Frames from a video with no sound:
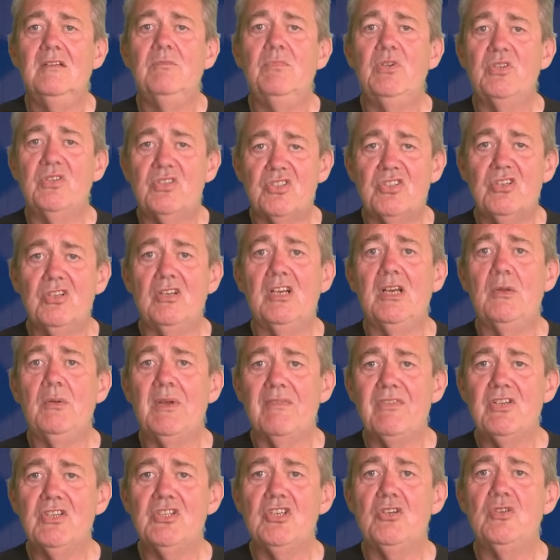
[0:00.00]
But surely we
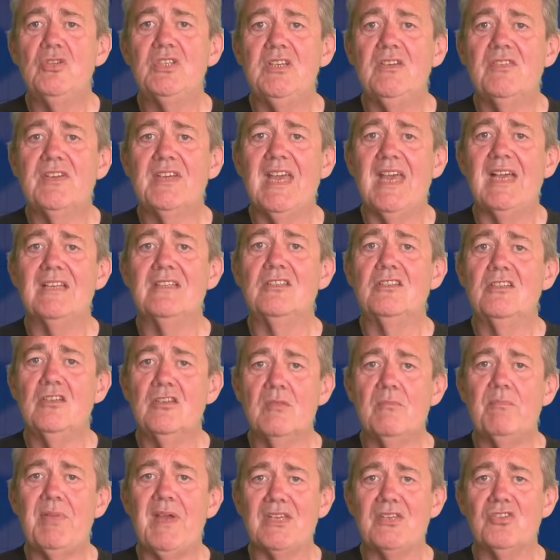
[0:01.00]
have a duty of care to do
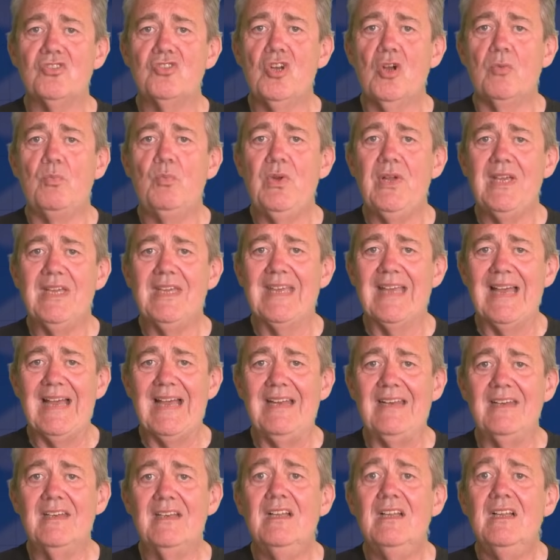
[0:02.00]
the best job we
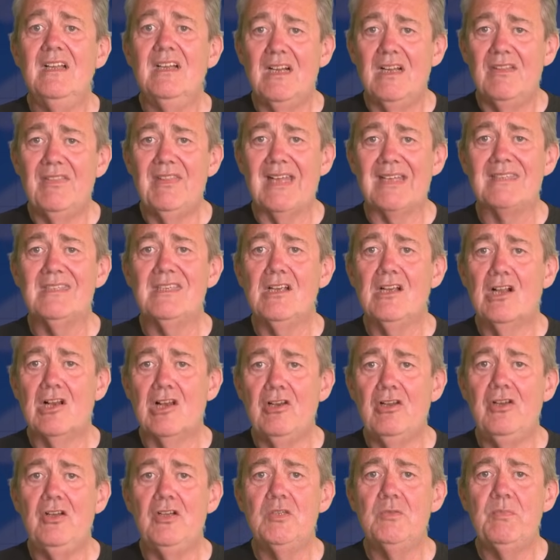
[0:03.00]
can, and that
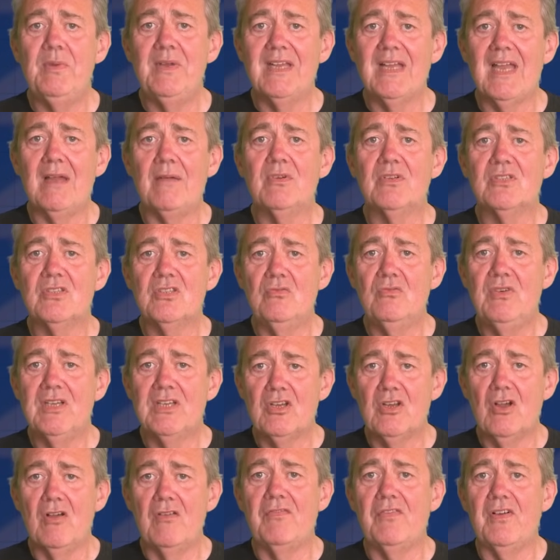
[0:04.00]
includes being able to
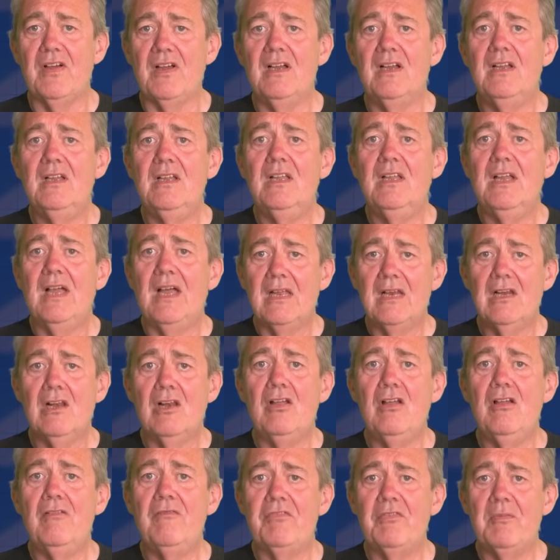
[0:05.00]
recover and
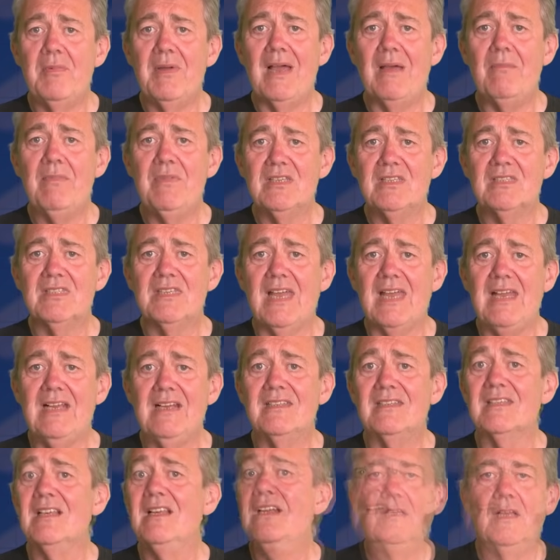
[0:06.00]
learn from our
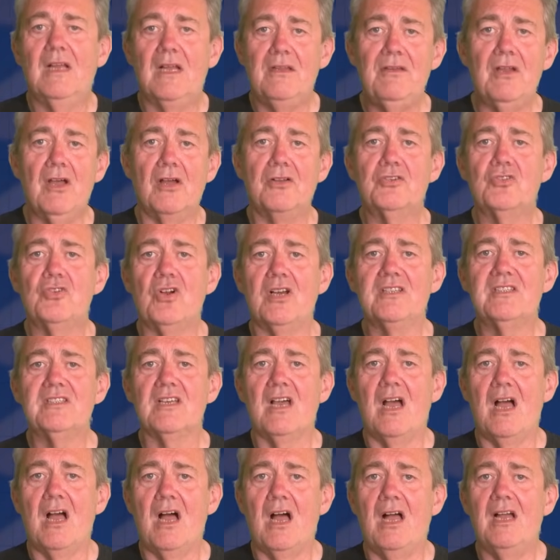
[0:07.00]
mistakes and not try to
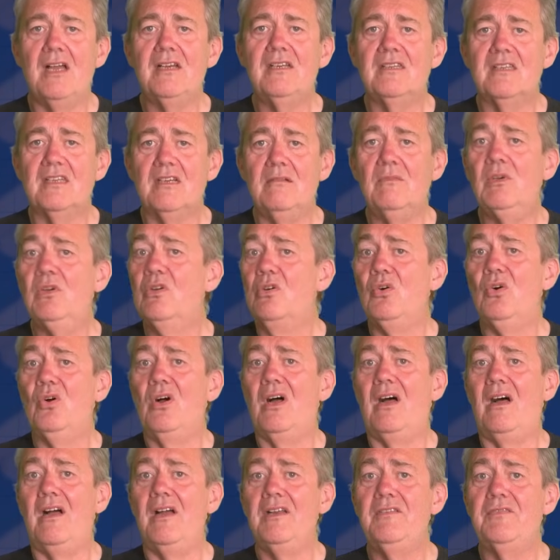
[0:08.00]
hide them or
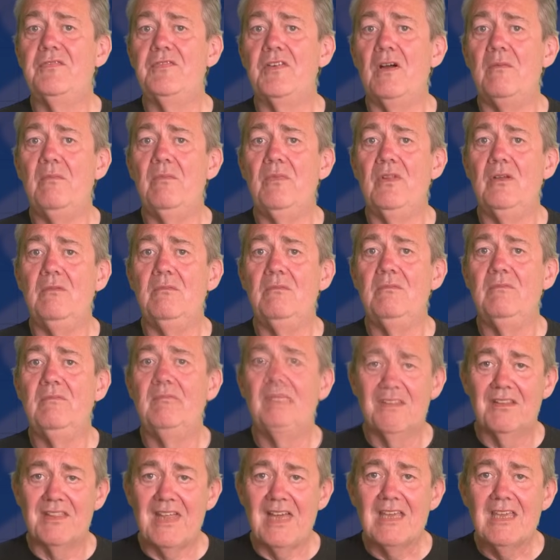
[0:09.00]
hide from them.
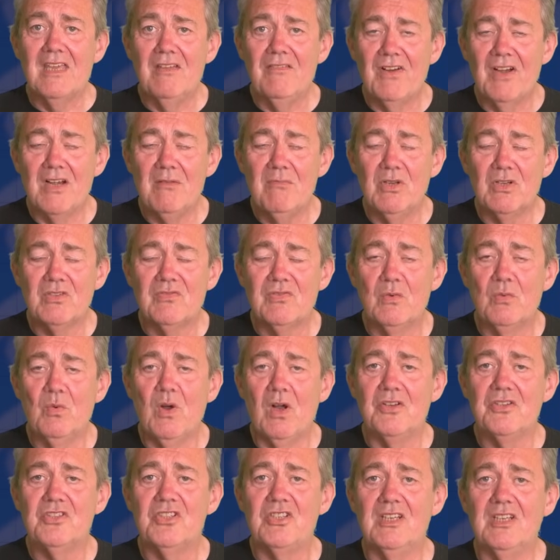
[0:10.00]
Thank you very much for
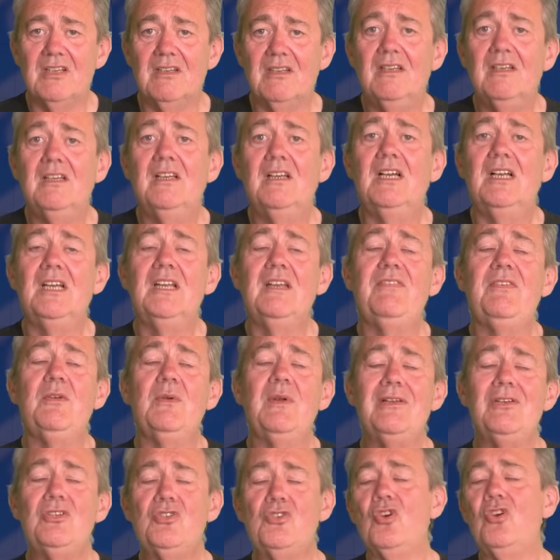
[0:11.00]
watching. And if you
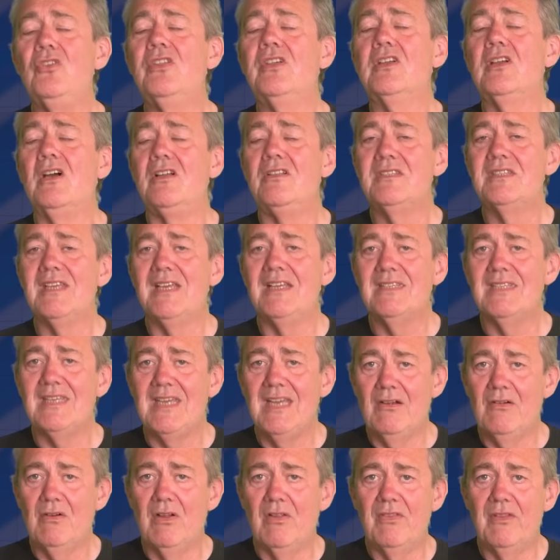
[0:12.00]
enjoy the content
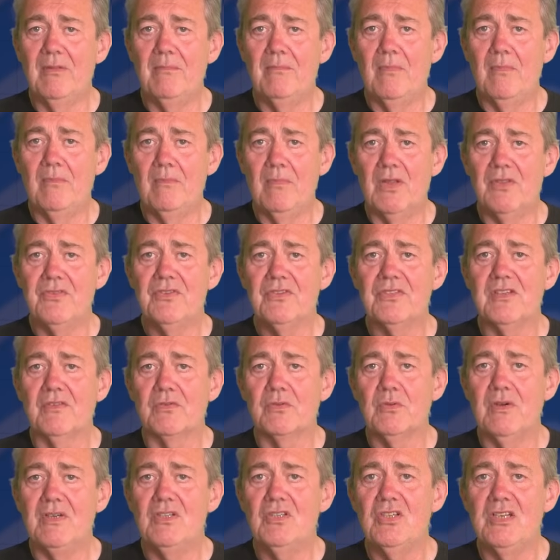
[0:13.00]
here on the Modern
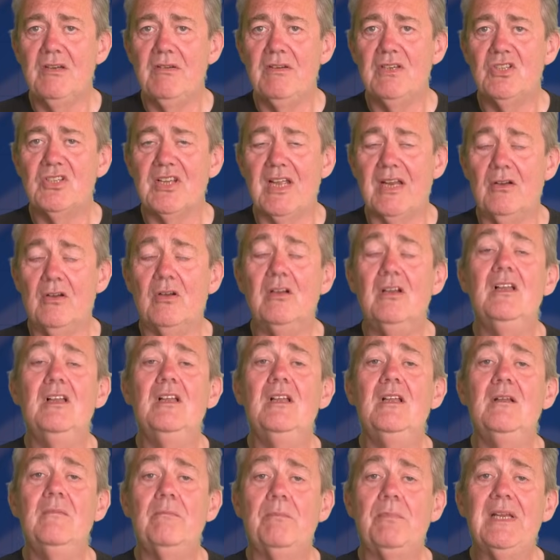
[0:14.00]
Software Engineering channel,
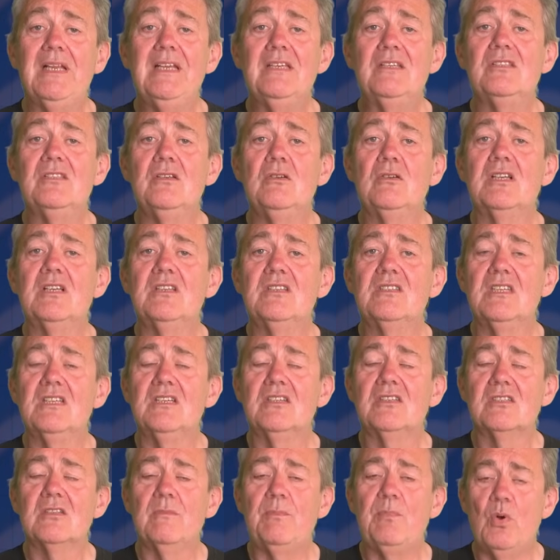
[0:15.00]
please do
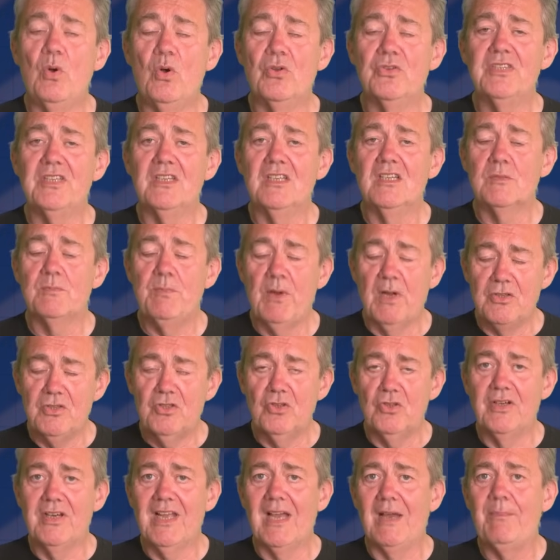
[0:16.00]
consider supporting us by
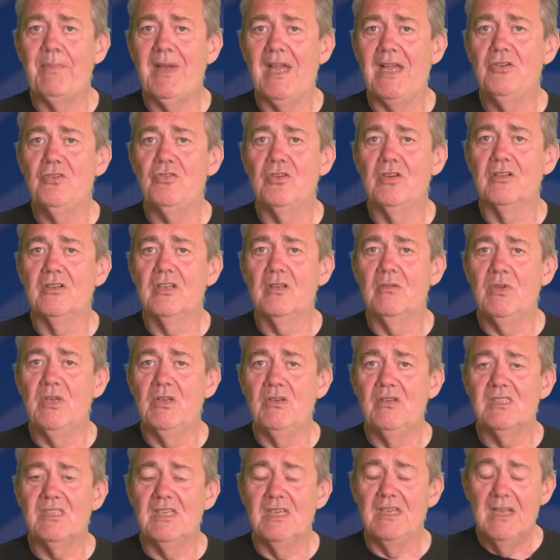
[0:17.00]
joining our Patreon
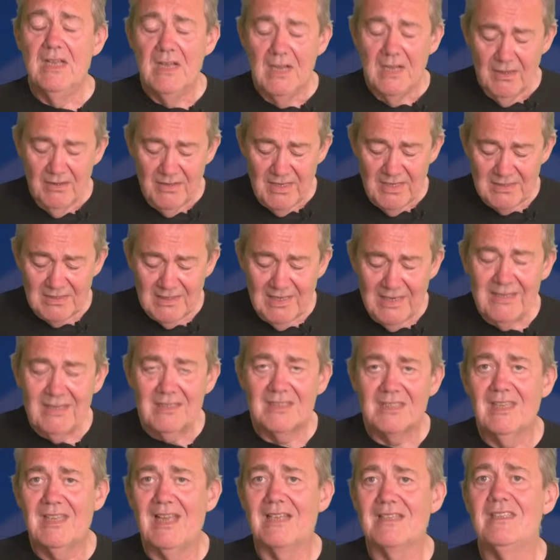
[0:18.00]
community. There's
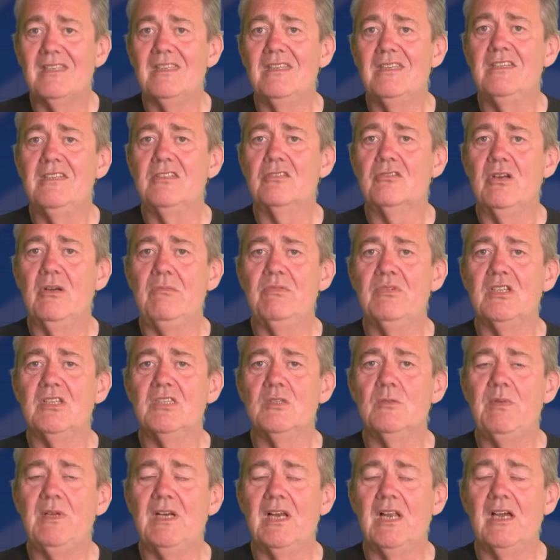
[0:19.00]
links to that in the
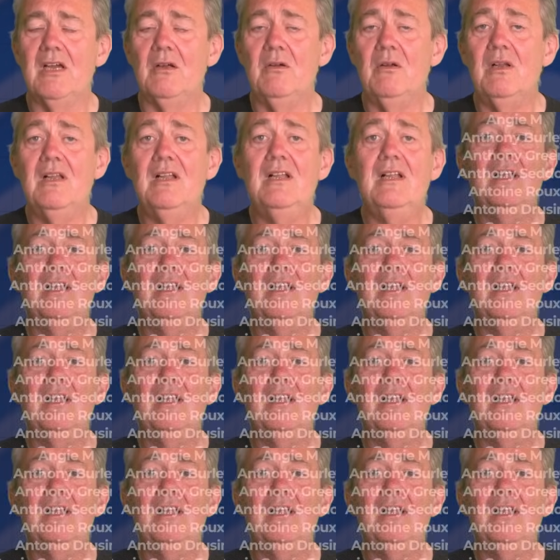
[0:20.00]
descriptions below.